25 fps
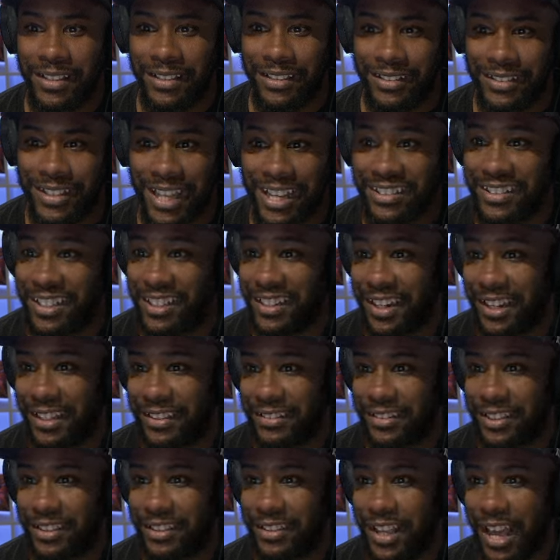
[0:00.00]

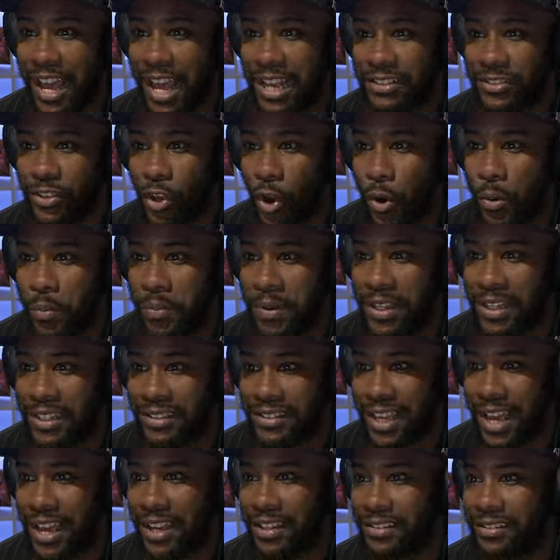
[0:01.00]
designated as homing
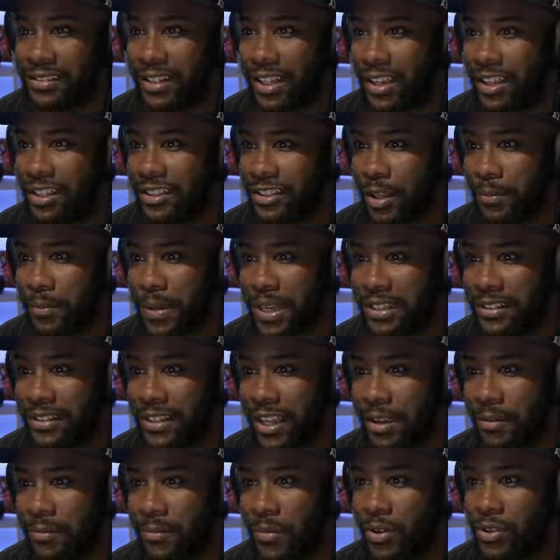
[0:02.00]
attacks to make
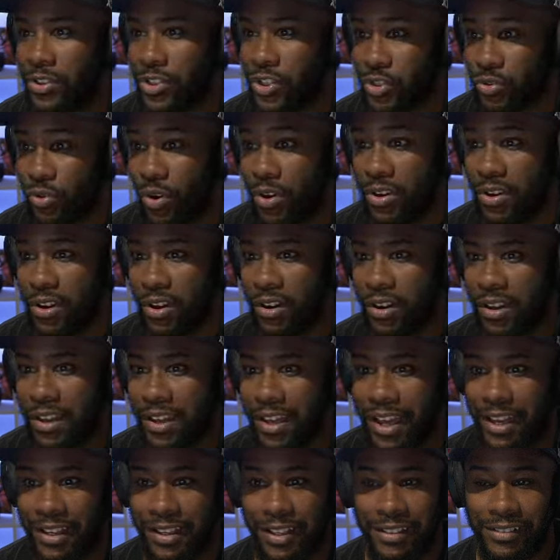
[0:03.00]
them stronger
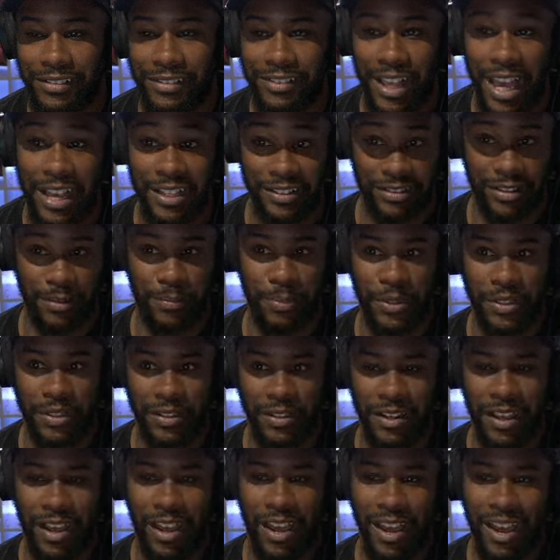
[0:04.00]
against sidestepping.
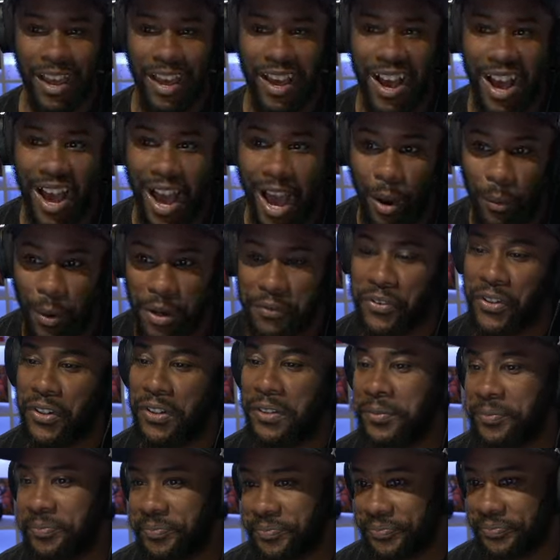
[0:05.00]

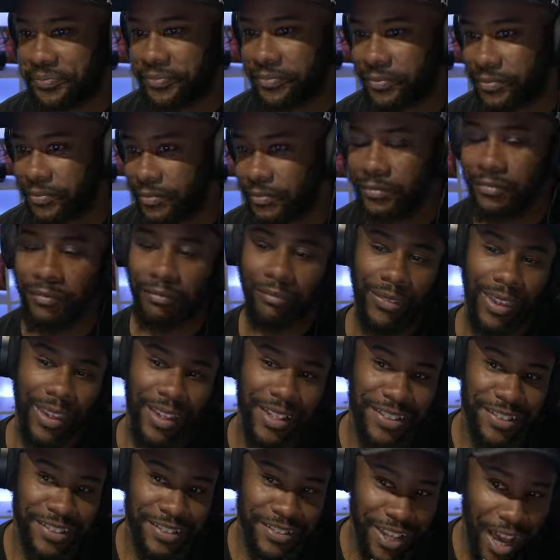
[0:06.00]
However,
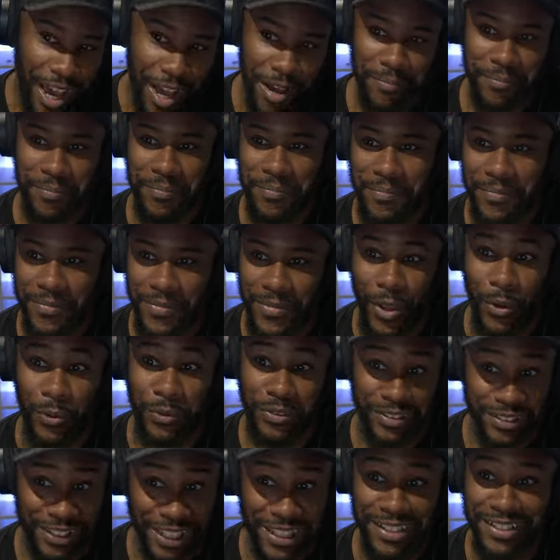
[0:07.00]
some, no,
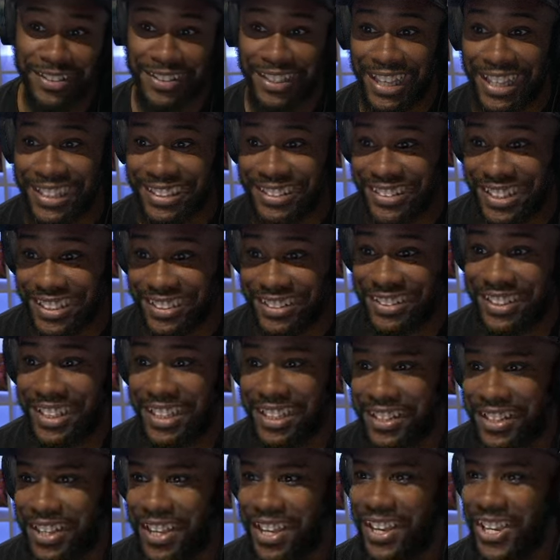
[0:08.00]
since
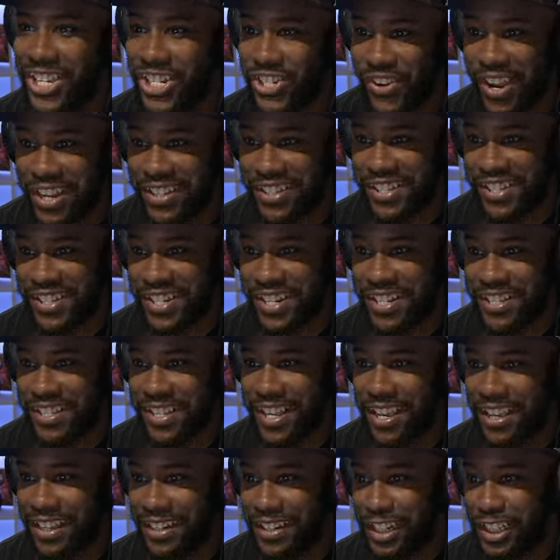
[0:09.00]
existing strategies
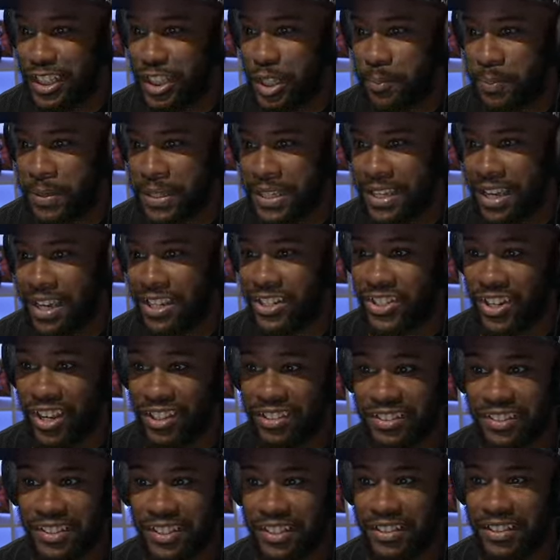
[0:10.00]
need to be
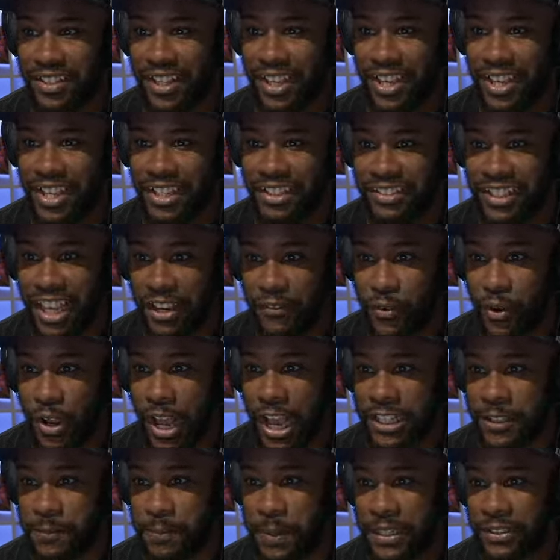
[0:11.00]
adjusted, several
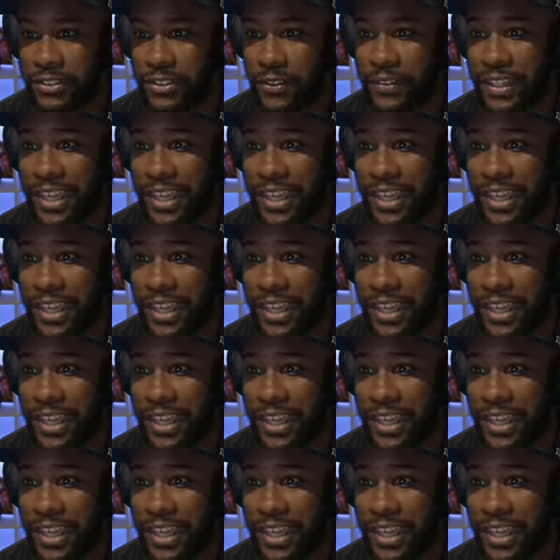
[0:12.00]
aspects of